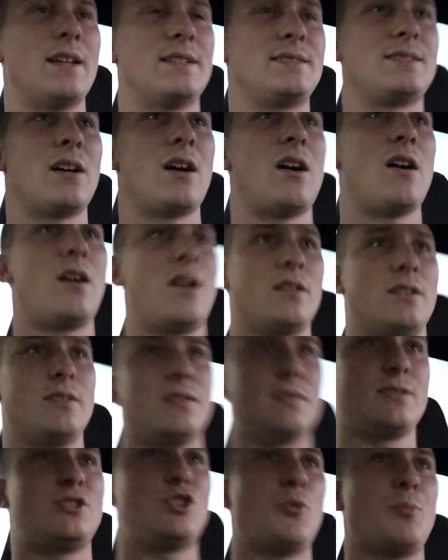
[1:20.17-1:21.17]
saw
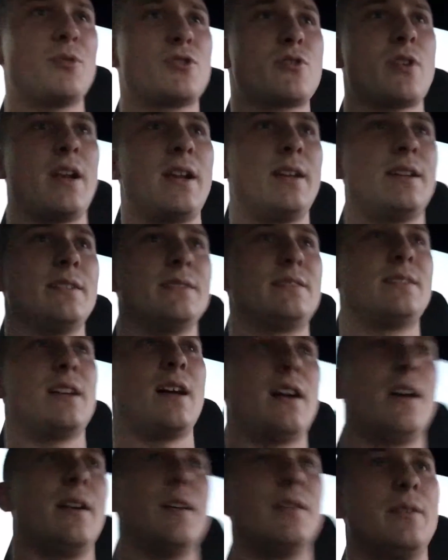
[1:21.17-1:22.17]
on Super Training's
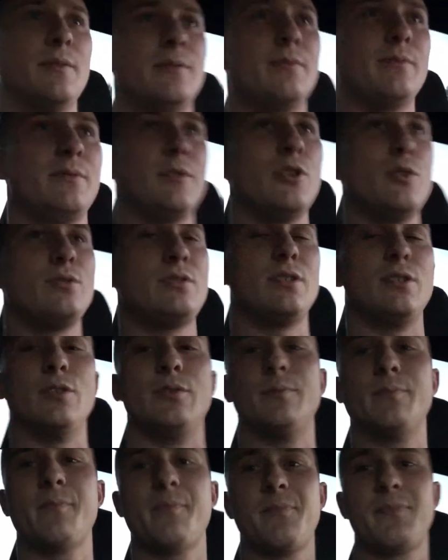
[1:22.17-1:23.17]

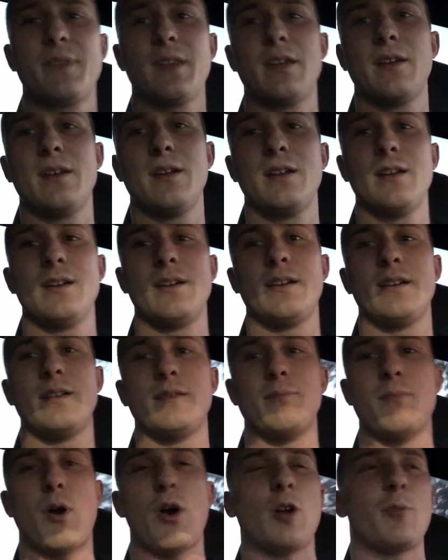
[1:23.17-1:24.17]
YouTube,
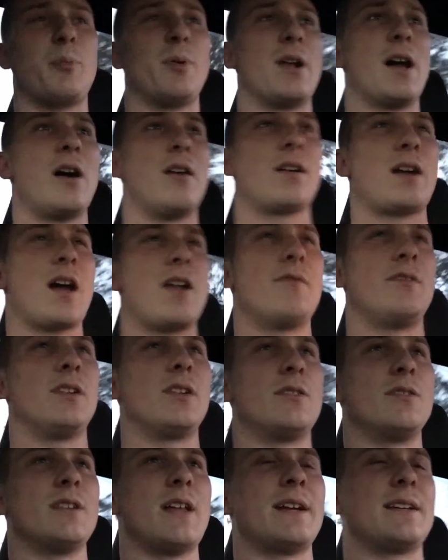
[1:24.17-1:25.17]
Mark put out kind of a
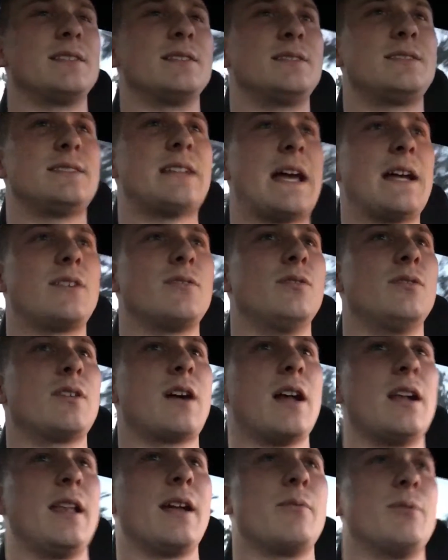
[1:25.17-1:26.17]
little like cycle,
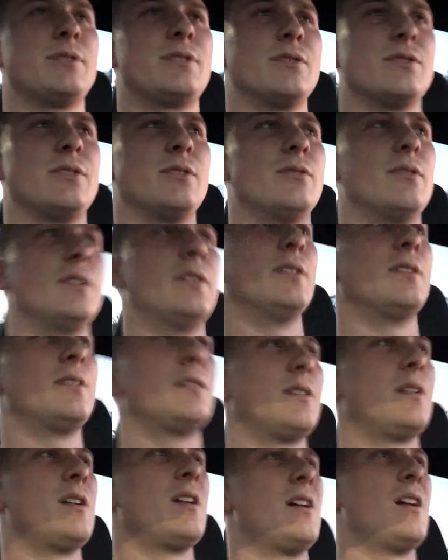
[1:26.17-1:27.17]
kind of like what they're doing.
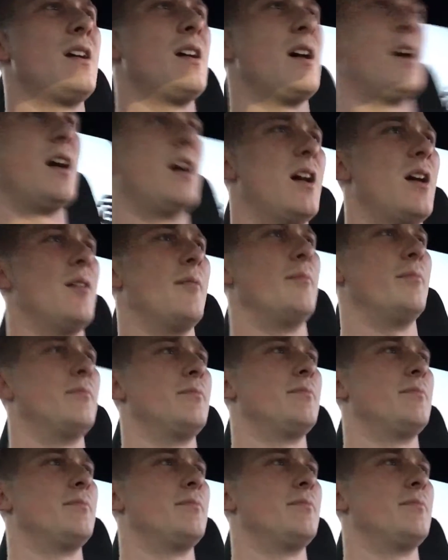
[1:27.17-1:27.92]
I